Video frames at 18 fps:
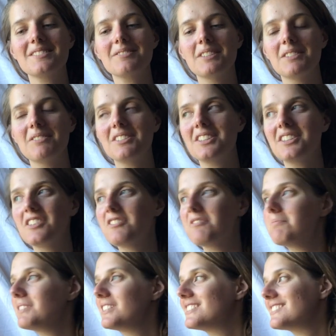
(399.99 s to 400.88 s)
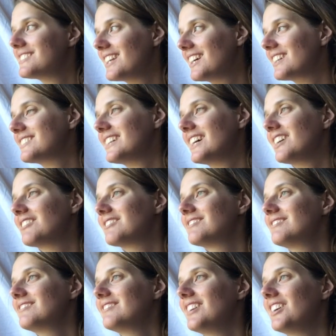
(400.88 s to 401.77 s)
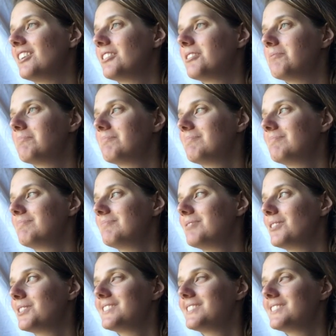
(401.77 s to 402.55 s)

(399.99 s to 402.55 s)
we wouldn't have been sat out on